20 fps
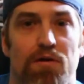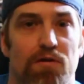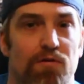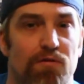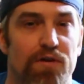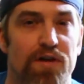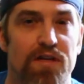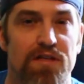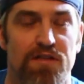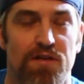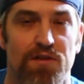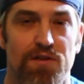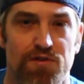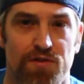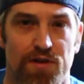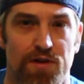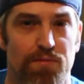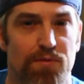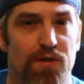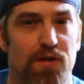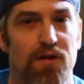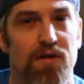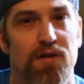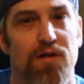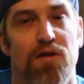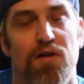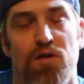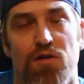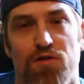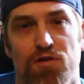reinstall the drain plug,
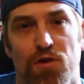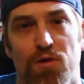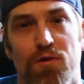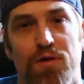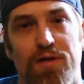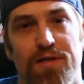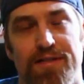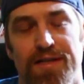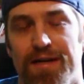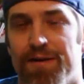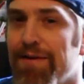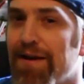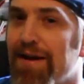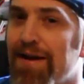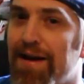torque it down.